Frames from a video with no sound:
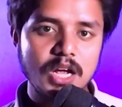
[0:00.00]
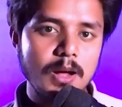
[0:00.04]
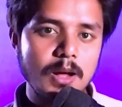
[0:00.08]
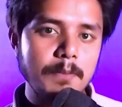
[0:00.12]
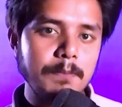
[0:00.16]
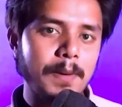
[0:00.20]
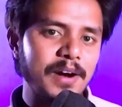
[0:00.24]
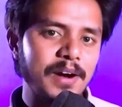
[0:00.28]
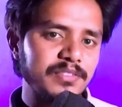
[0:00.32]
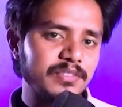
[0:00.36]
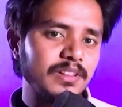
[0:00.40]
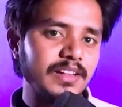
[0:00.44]

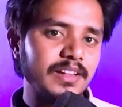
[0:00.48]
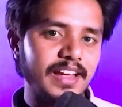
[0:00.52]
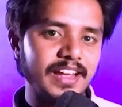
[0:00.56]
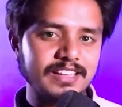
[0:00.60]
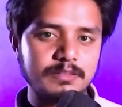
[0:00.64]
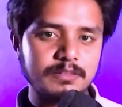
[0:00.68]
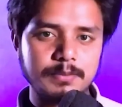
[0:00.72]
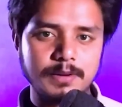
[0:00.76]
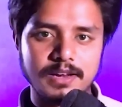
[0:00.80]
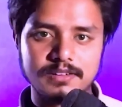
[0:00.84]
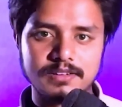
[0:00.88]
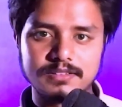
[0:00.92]
Personal
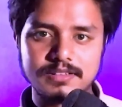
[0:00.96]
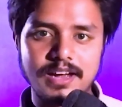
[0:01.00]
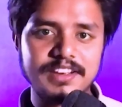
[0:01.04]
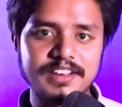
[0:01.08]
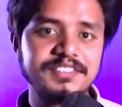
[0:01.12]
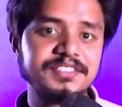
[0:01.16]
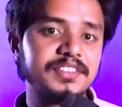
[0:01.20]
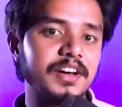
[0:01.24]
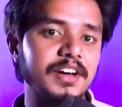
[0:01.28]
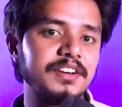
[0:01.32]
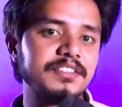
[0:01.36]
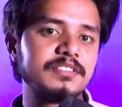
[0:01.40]
experience. I
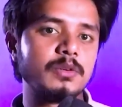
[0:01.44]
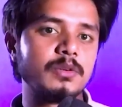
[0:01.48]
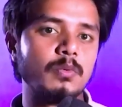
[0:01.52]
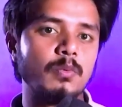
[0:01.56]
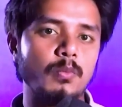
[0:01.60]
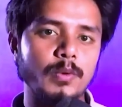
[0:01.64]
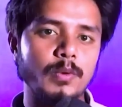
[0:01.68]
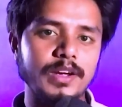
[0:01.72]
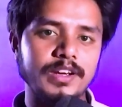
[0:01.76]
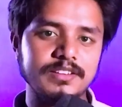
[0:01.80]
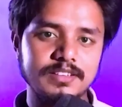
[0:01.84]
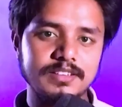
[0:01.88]
searched
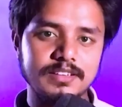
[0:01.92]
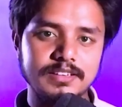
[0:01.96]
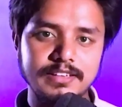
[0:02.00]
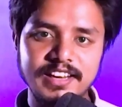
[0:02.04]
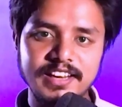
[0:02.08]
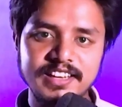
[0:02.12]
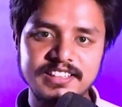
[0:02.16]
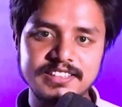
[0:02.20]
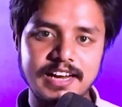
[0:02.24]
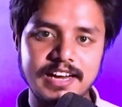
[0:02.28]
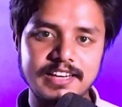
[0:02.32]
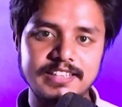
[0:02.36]
which
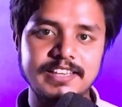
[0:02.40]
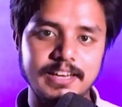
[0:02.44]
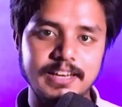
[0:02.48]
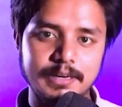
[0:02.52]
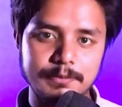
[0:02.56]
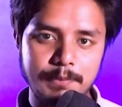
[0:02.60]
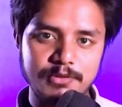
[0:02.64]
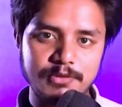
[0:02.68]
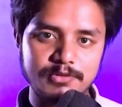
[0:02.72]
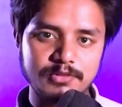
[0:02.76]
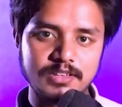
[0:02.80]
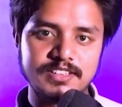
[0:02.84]
niche I did
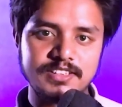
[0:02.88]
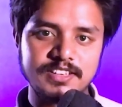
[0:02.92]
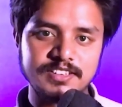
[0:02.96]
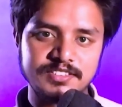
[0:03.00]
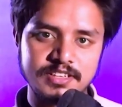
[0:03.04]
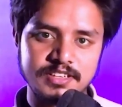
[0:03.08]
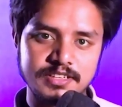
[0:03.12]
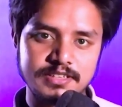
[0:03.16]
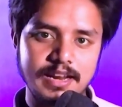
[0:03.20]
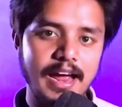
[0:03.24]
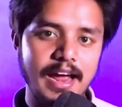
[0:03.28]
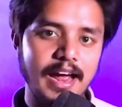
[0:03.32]
personally
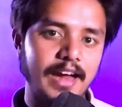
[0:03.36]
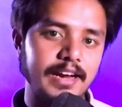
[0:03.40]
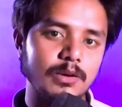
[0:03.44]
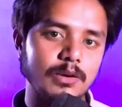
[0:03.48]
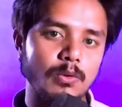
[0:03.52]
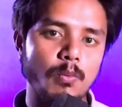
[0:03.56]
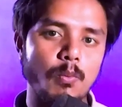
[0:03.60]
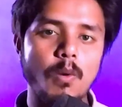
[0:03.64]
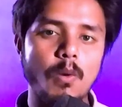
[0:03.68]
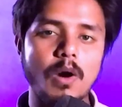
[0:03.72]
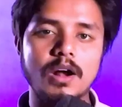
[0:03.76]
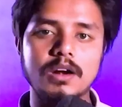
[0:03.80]
tested and
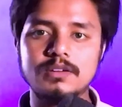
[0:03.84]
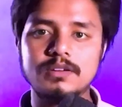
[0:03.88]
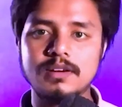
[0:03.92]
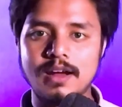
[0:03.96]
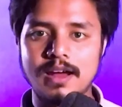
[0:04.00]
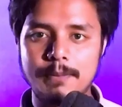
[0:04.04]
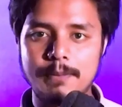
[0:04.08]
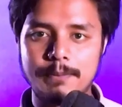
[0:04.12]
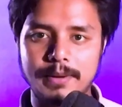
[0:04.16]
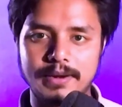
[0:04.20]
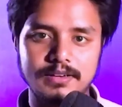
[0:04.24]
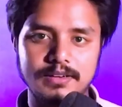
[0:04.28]
what
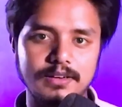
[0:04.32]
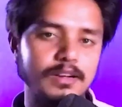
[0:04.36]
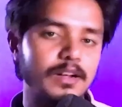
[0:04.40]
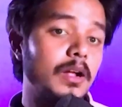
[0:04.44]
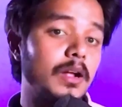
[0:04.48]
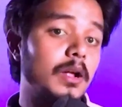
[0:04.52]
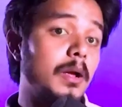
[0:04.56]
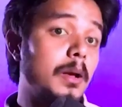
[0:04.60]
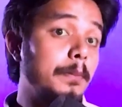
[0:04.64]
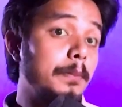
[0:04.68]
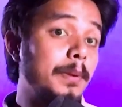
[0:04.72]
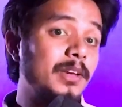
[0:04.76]
happened.
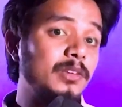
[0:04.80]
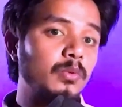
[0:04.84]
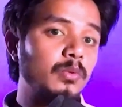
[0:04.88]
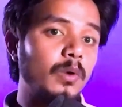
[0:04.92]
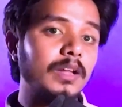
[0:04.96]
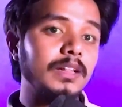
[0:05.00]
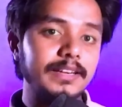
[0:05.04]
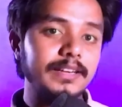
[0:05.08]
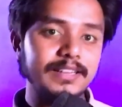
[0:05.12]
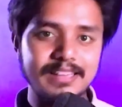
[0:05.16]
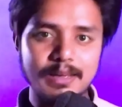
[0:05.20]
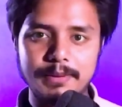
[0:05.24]
Visual
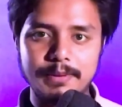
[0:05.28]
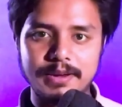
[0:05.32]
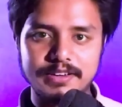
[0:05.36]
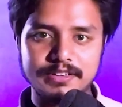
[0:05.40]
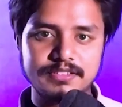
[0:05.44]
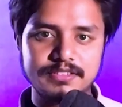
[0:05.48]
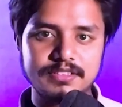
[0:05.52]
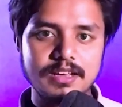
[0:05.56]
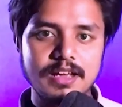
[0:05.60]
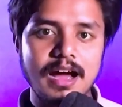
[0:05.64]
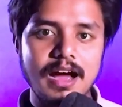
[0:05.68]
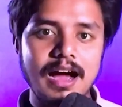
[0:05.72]

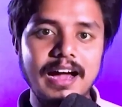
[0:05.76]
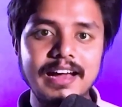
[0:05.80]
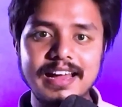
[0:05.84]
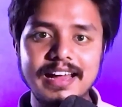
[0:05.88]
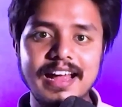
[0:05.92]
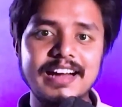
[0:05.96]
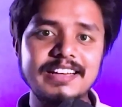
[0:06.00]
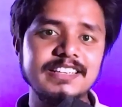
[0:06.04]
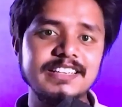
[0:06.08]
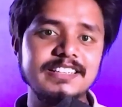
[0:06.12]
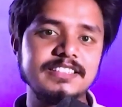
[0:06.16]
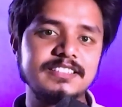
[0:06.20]
elements. I
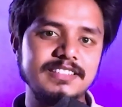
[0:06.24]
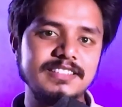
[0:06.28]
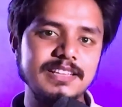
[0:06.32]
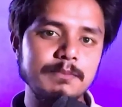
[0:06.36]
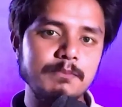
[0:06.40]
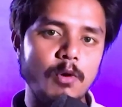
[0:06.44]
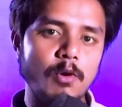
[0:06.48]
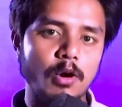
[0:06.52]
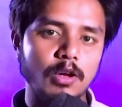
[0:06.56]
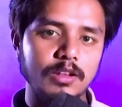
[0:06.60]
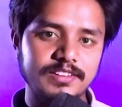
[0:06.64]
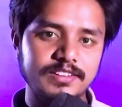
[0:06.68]
added
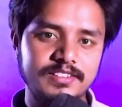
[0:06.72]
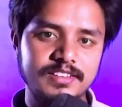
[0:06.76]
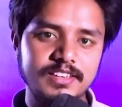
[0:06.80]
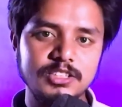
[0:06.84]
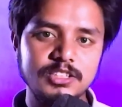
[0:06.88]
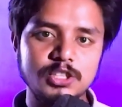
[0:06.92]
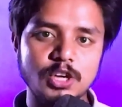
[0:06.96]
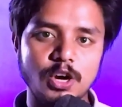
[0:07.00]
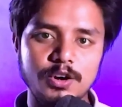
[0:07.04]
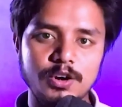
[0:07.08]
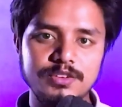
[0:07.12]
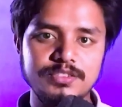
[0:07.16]
simple
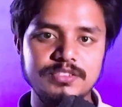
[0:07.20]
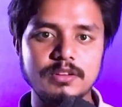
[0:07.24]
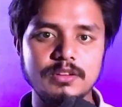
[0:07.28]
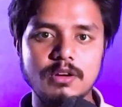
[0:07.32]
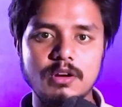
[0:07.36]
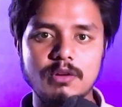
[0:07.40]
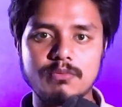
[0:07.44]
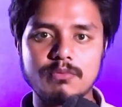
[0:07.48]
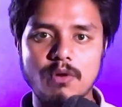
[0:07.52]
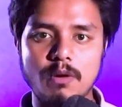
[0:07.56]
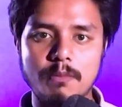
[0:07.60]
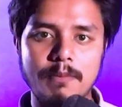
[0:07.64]
screenshots
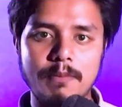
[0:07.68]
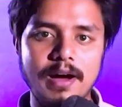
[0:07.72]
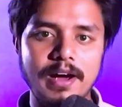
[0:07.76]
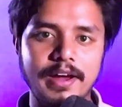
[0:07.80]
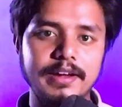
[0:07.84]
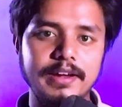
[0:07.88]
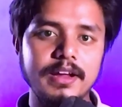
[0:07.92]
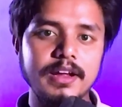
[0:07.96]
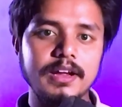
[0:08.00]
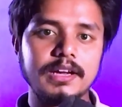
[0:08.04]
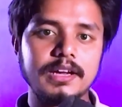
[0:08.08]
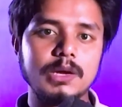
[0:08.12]
from my
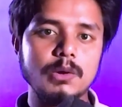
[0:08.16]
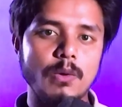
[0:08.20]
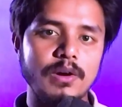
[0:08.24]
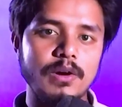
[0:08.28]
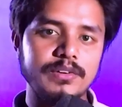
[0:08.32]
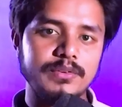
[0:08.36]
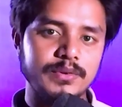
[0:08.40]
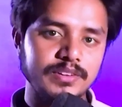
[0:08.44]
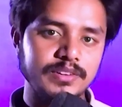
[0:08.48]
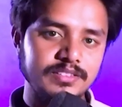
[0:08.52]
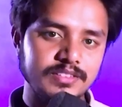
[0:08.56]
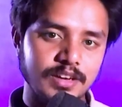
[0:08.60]
keyword
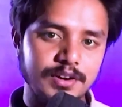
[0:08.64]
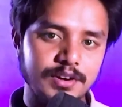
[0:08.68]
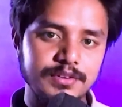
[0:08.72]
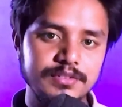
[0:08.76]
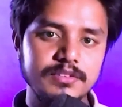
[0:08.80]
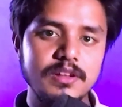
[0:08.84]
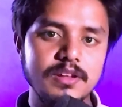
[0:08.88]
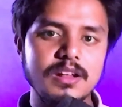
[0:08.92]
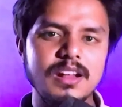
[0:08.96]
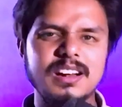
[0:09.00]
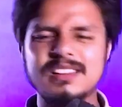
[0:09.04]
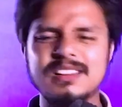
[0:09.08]
research.
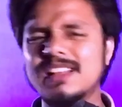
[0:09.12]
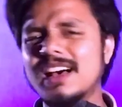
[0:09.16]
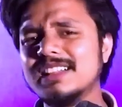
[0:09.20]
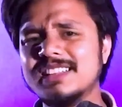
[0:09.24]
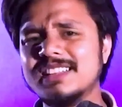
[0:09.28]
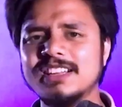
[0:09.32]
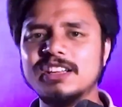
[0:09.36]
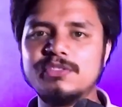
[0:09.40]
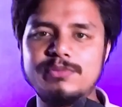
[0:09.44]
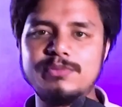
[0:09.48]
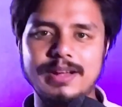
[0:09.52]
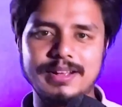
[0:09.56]

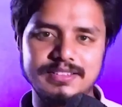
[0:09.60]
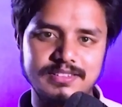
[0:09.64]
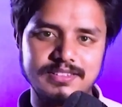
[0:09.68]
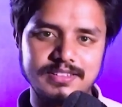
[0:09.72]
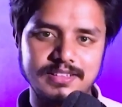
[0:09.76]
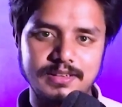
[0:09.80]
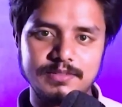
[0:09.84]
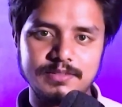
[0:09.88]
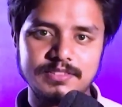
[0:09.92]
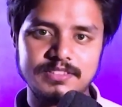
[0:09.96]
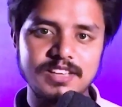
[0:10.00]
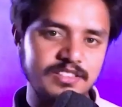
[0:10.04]
Nothing
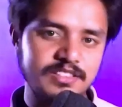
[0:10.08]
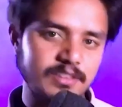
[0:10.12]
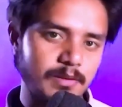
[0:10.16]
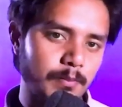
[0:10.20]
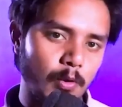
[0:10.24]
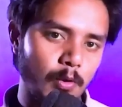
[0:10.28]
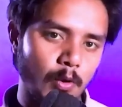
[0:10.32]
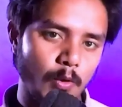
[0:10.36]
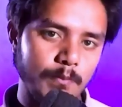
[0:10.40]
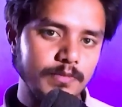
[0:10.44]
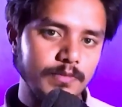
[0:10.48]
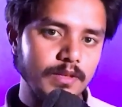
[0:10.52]
fancy, just
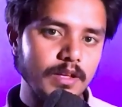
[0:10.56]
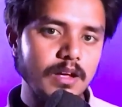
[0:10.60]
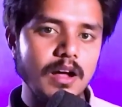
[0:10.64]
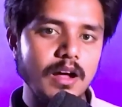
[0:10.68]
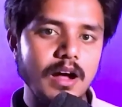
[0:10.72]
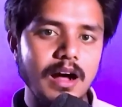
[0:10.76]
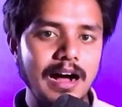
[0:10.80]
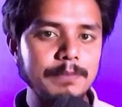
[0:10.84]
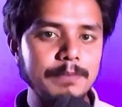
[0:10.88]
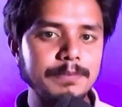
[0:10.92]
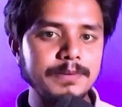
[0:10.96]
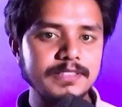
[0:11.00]
proof.
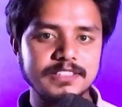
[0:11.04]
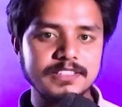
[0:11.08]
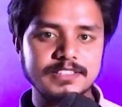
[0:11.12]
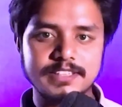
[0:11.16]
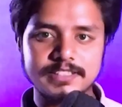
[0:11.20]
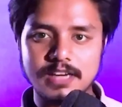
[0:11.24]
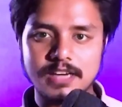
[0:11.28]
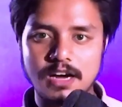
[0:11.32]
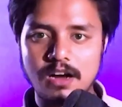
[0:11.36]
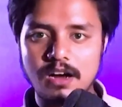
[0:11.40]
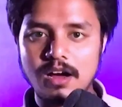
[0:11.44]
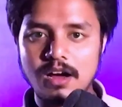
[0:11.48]
Updated
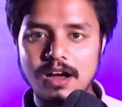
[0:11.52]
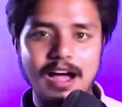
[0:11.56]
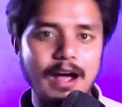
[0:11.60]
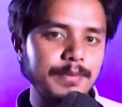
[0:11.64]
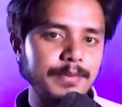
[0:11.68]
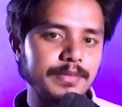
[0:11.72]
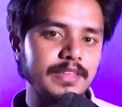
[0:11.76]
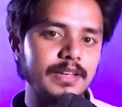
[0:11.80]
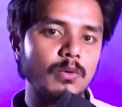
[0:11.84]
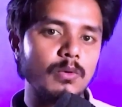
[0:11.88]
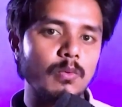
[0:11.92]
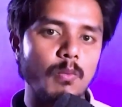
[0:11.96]
data.
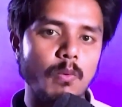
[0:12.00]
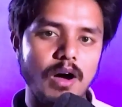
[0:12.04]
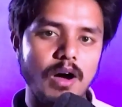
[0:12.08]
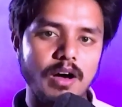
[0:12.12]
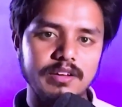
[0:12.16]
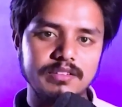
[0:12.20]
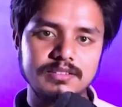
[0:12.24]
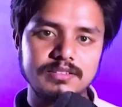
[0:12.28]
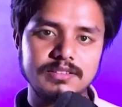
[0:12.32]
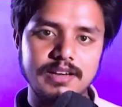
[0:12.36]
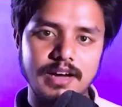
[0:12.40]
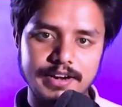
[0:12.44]
Everything
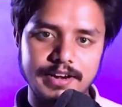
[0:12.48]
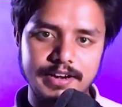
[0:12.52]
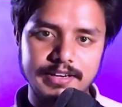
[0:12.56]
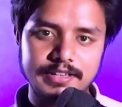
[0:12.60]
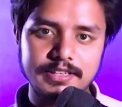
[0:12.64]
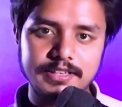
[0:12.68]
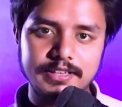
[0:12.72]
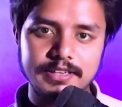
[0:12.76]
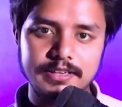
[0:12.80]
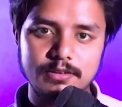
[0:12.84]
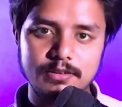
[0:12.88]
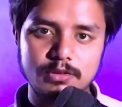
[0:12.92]
was current
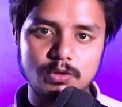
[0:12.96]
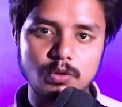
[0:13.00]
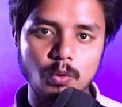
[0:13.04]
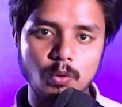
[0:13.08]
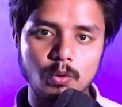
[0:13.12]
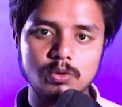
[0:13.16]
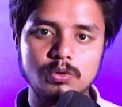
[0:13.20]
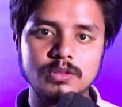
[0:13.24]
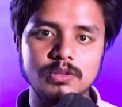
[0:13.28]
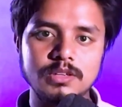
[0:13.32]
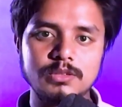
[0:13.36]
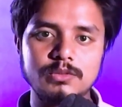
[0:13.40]
to
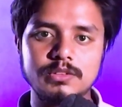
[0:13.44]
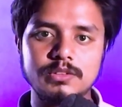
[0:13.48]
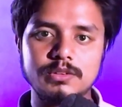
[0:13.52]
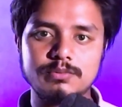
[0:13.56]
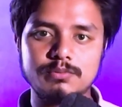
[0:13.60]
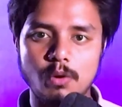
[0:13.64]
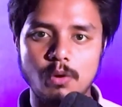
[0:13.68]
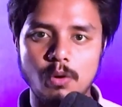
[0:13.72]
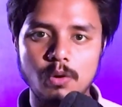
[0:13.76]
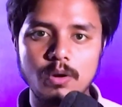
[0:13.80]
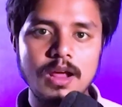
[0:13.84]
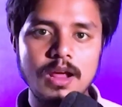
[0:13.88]

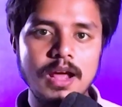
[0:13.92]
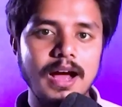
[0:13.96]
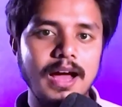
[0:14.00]
2024.